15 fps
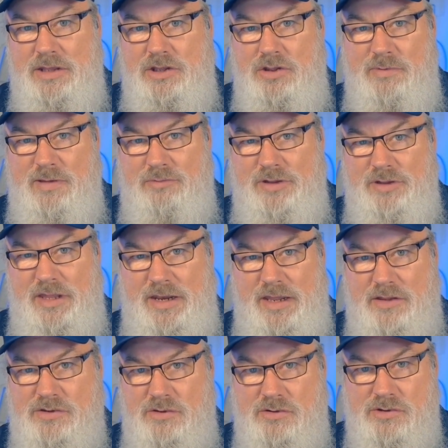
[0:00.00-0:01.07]
you'll be able to get
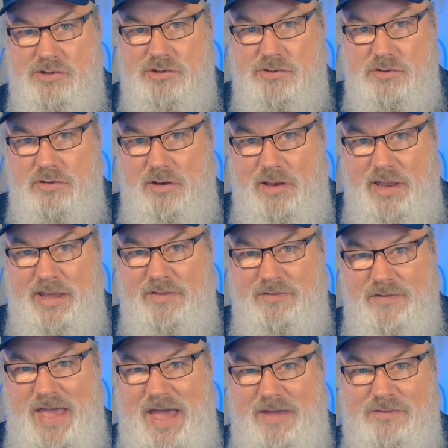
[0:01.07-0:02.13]
answers like
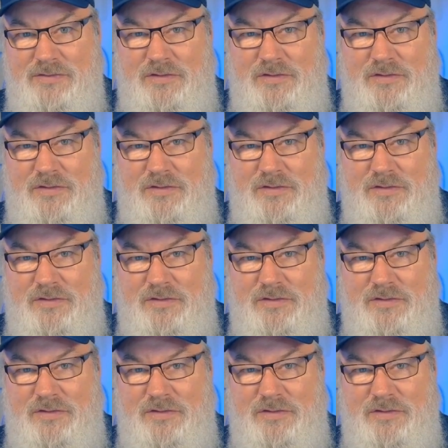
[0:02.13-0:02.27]
that